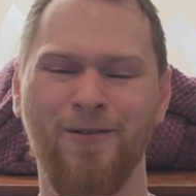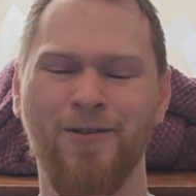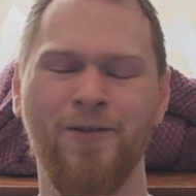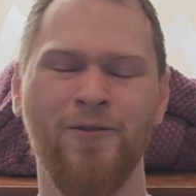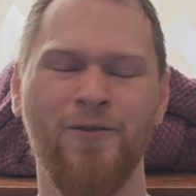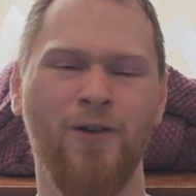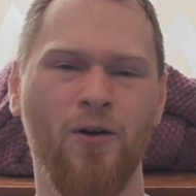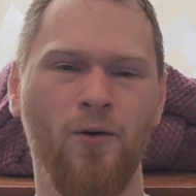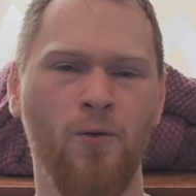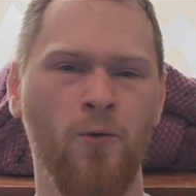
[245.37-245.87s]
You've
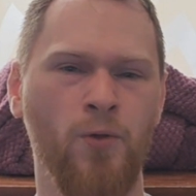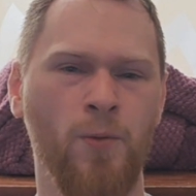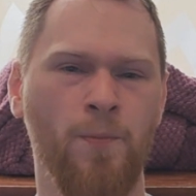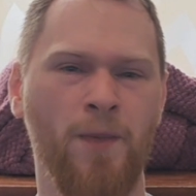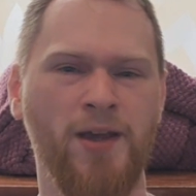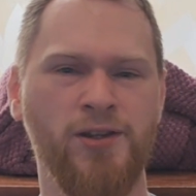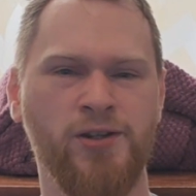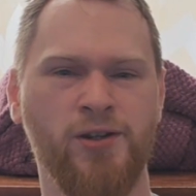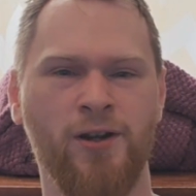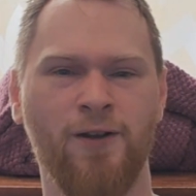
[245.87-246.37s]
got all the
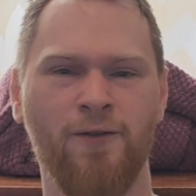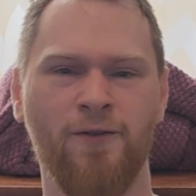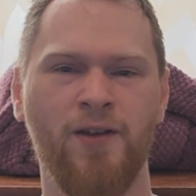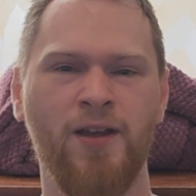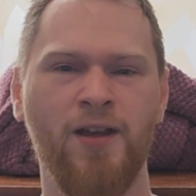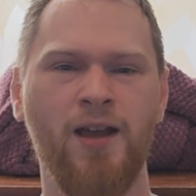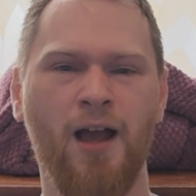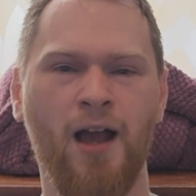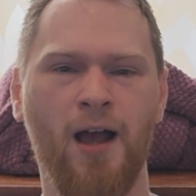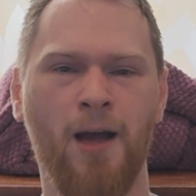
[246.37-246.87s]
best kind of
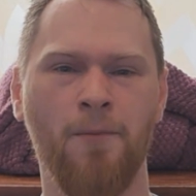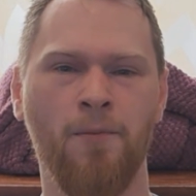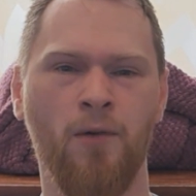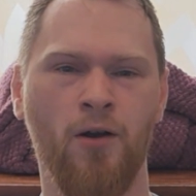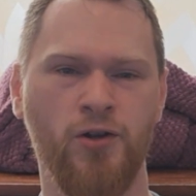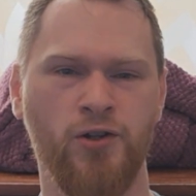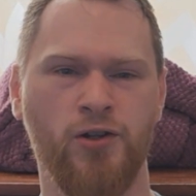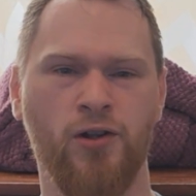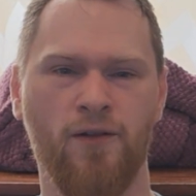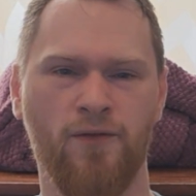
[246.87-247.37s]
uh,
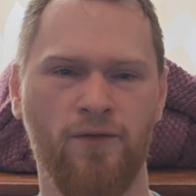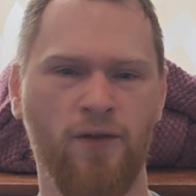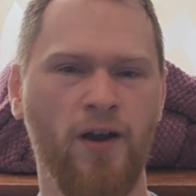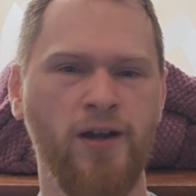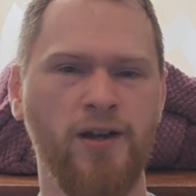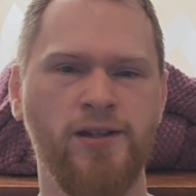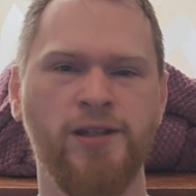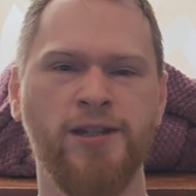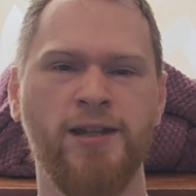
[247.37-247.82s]
martial art fighters,